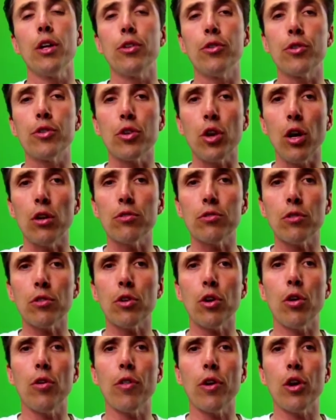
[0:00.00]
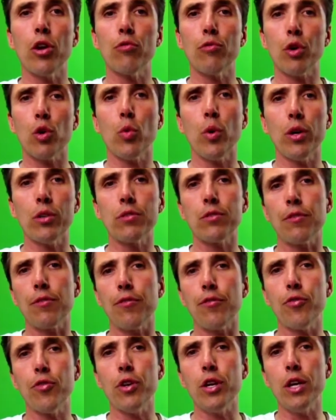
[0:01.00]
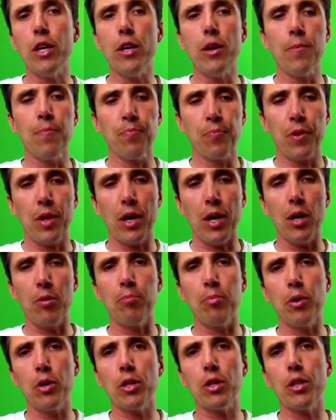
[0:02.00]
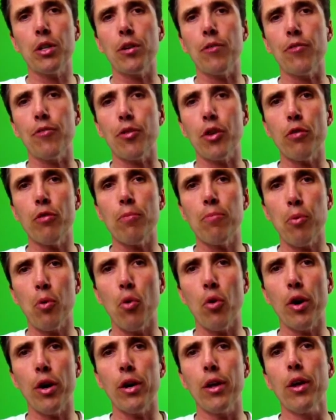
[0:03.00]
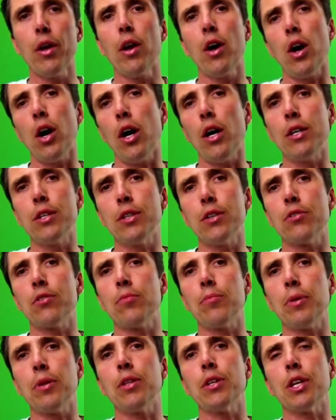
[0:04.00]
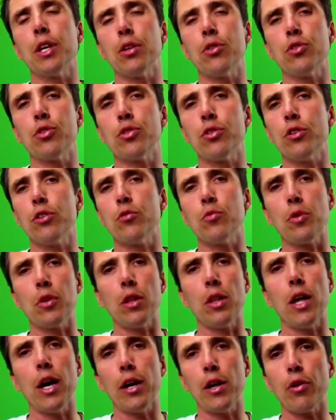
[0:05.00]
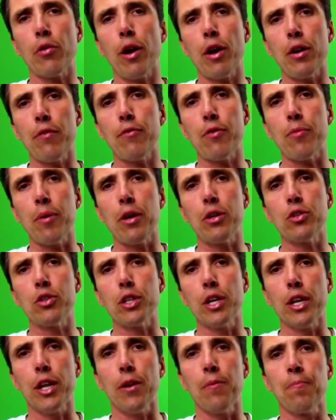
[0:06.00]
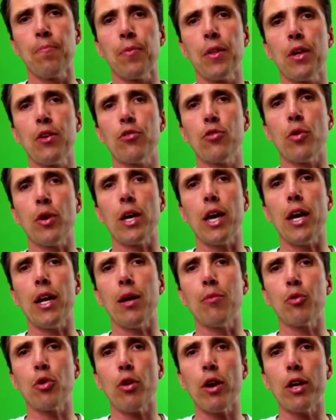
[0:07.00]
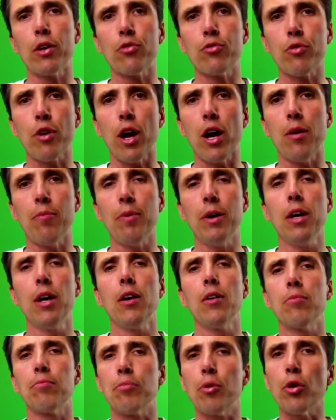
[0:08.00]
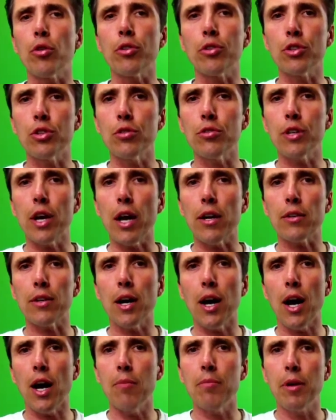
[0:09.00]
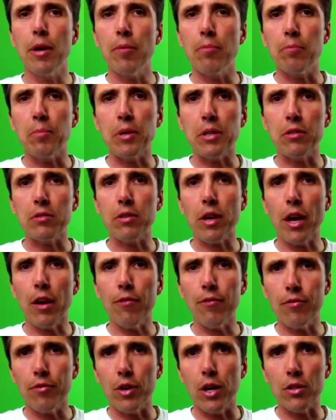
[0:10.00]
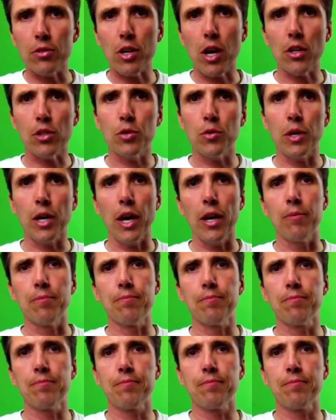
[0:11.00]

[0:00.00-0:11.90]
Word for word: You can also go there and request a free uh, booklet, a free report on disability insurance with a lot of great information in it. So, again, I'm Kraig Strom, brokendude.com. Be safe. I'll talk to you again.